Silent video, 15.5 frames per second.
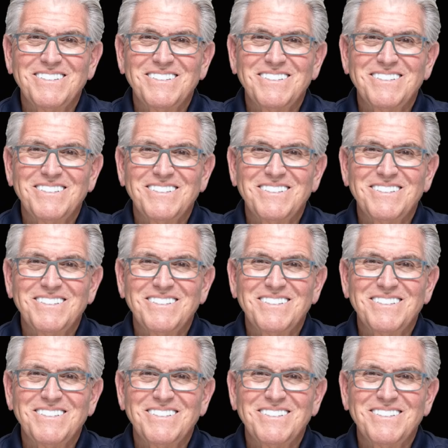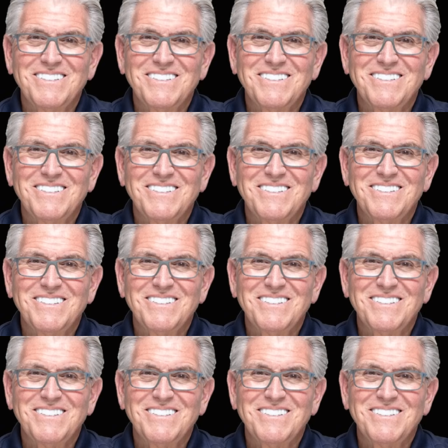
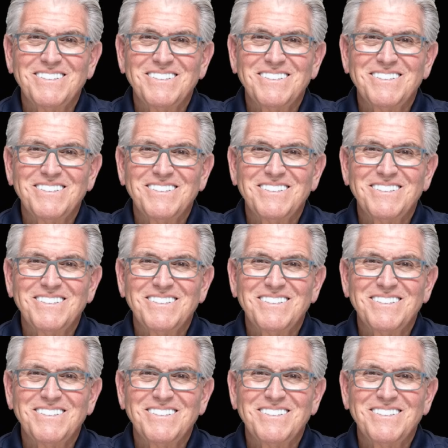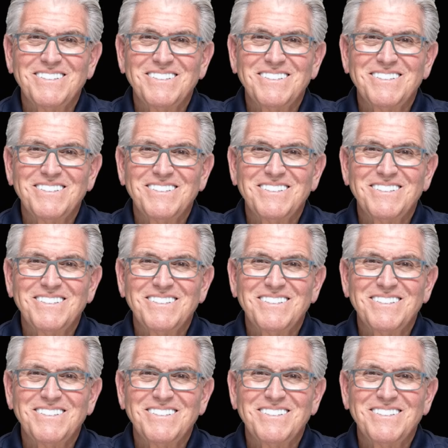Nothing is said.